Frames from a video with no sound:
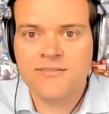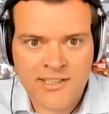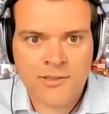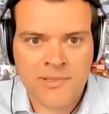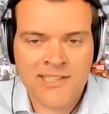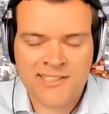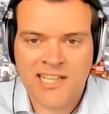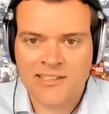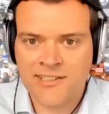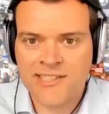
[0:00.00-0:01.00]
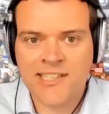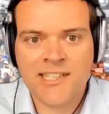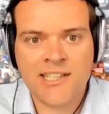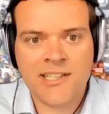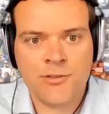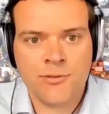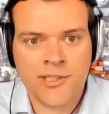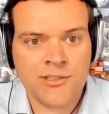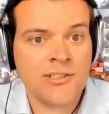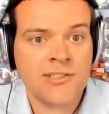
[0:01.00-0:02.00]
buy salary data and you
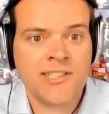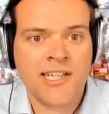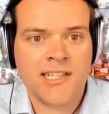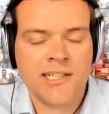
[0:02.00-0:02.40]
adjust that